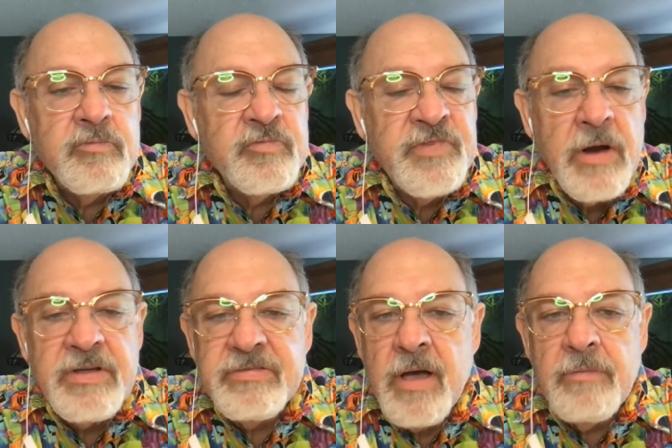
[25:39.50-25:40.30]

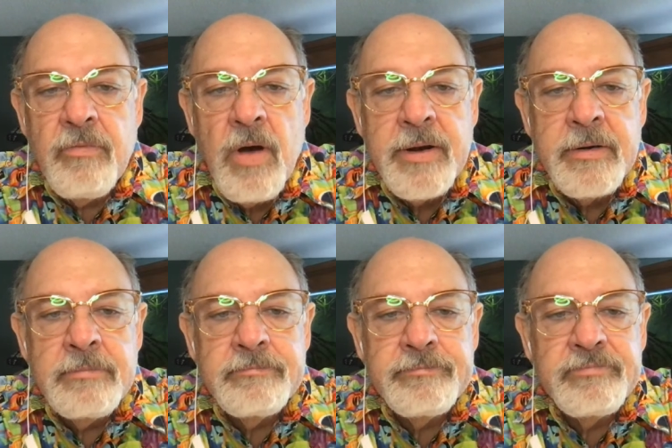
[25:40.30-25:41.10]
Very soft
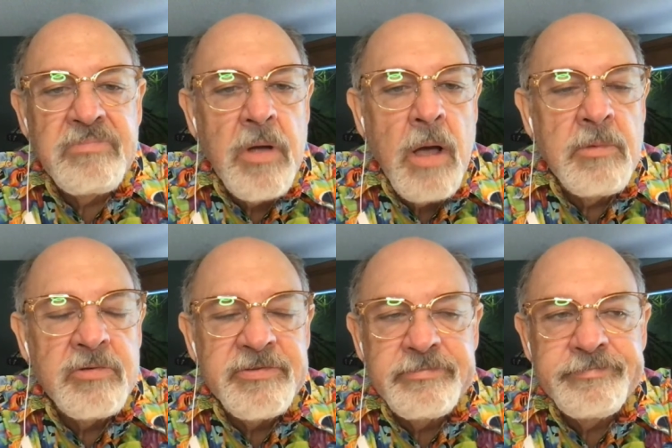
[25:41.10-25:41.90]
water,
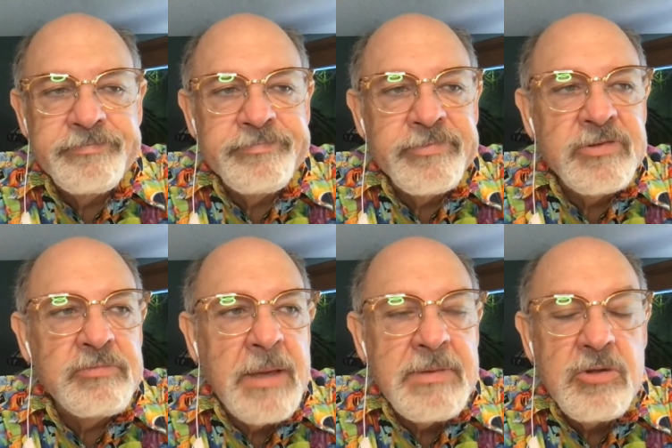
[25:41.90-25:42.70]
almost
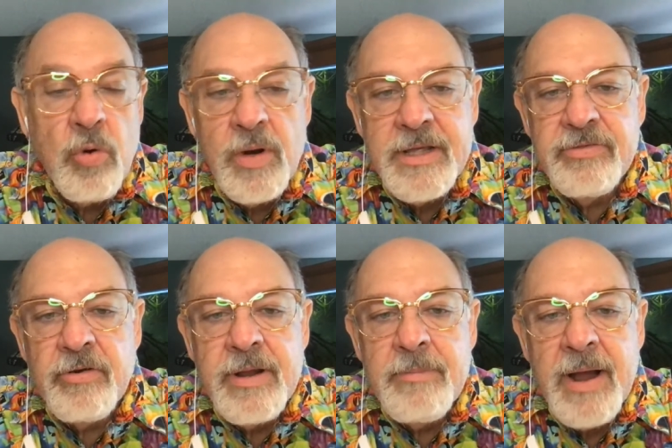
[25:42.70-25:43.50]
maybe 20,
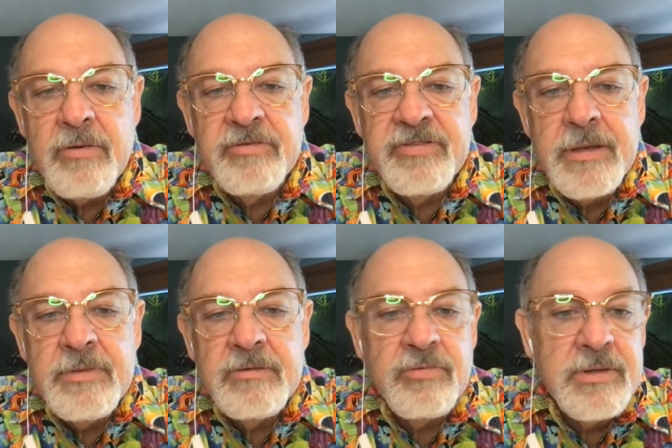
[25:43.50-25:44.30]
30
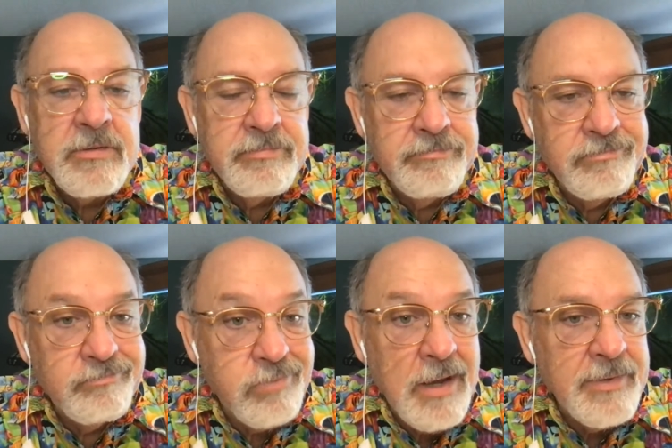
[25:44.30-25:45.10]
microsiemens, which
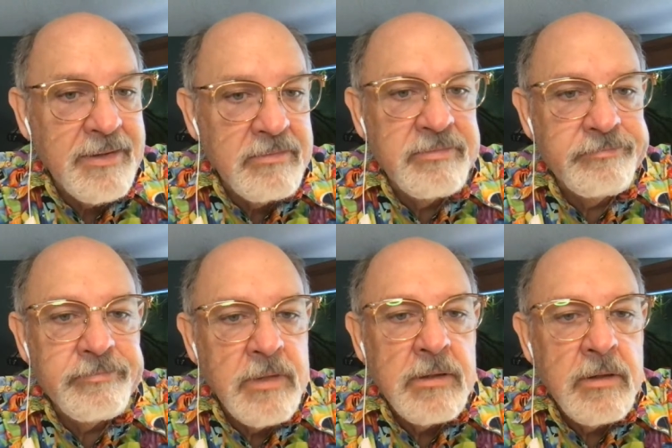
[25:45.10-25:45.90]
probably is
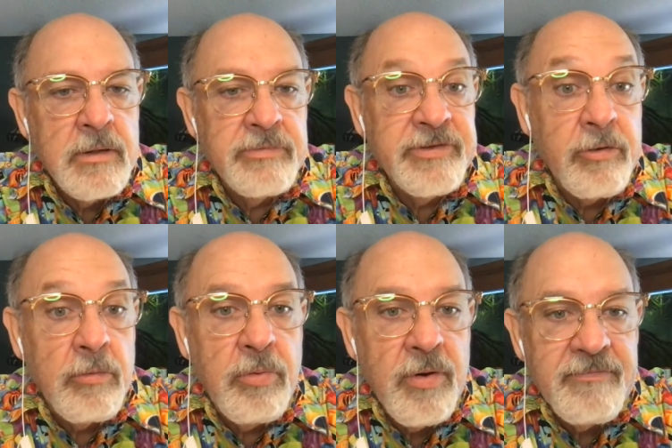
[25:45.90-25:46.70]

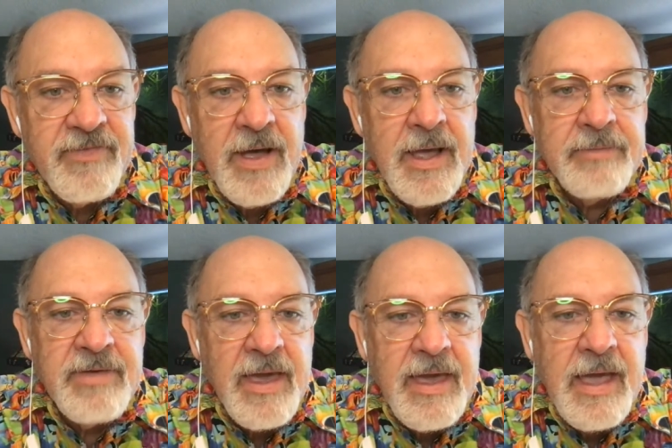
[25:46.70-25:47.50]
0.5
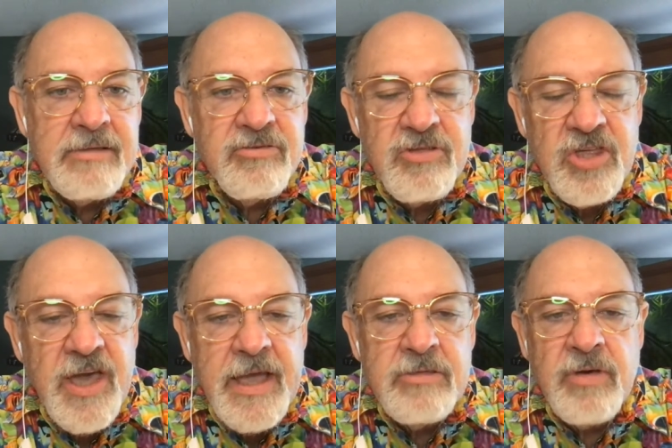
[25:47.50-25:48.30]

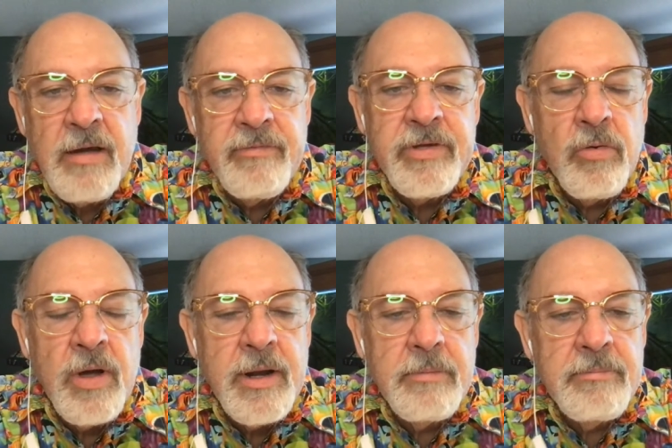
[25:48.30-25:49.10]
kh, however you
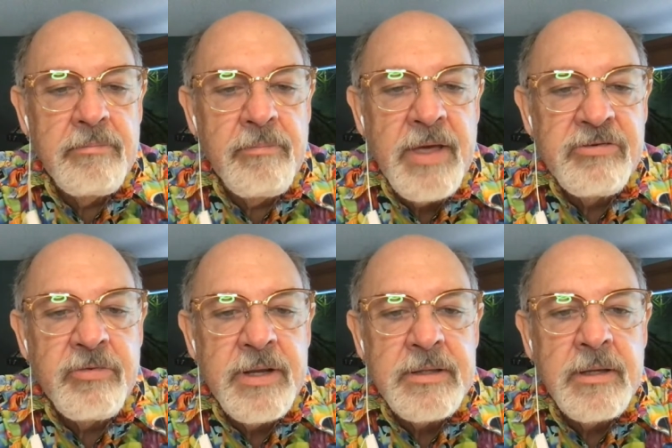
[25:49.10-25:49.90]
want to
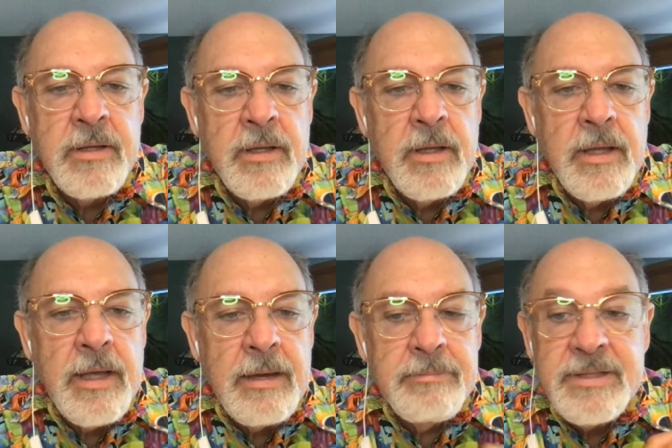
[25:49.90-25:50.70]
measure it.
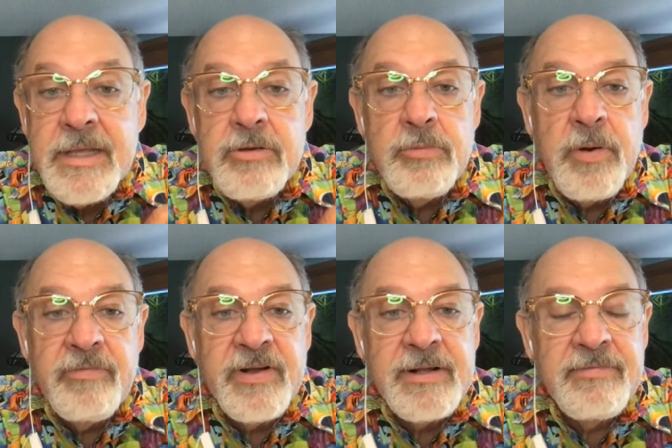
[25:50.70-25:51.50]
But they do
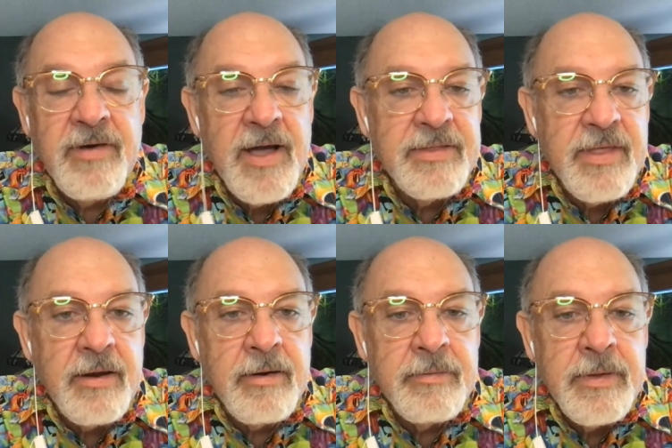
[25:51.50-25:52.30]
perfectly fine
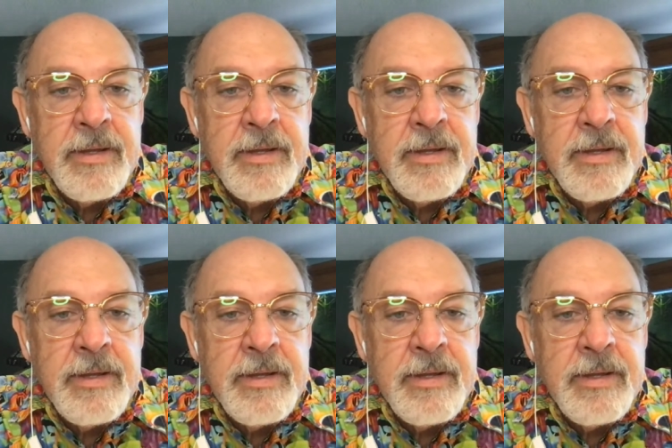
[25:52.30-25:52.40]
there.